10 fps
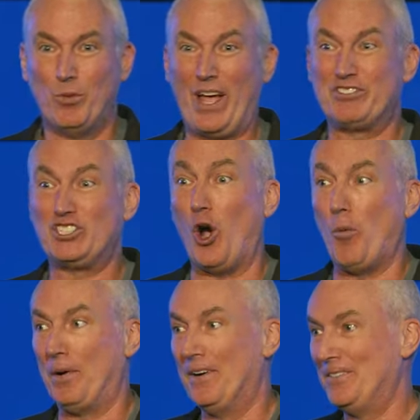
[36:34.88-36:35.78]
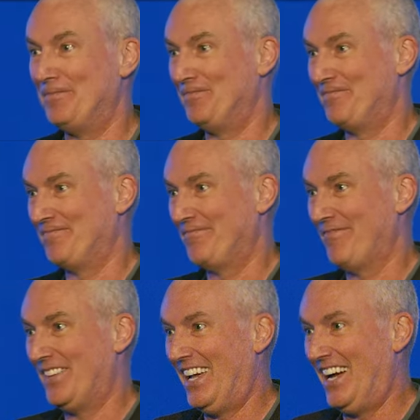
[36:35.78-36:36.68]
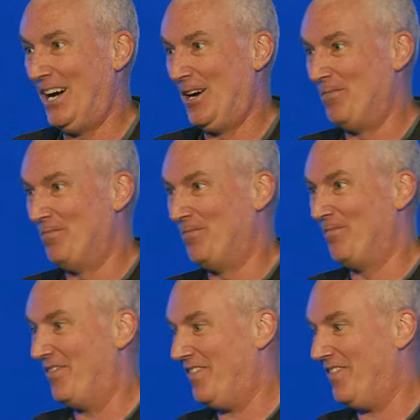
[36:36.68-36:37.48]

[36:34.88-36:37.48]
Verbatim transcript: we have soap. Um,